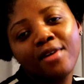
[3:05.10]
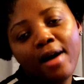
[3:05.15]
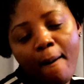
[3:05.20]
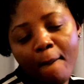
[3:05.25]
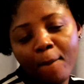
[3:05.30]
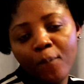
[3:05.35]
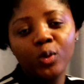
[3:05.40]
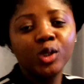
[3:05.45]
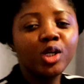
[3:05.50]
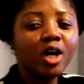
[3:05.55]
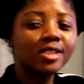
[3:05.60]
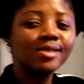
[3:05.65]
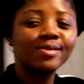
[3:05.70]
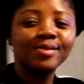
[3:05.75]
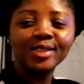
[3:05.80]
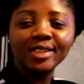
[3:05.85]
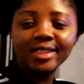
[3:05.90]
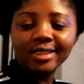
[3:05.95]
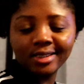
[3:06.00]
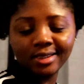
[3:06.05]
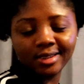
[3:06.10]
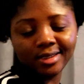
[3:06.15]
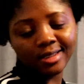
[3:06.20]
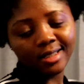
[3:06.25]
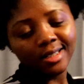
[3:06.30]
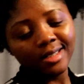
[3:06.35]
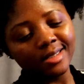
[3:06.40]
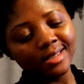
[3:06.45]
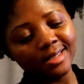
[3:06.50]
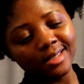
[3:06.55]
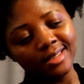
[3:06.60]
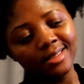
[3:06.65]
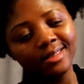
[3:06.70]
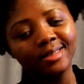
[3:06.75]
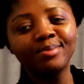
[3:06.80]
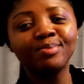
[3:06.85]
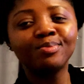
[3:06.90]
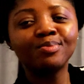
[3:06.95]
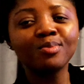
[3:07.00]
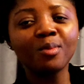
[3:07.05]
farm we just finished ah.
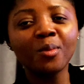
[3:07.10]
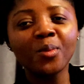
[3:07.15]
eating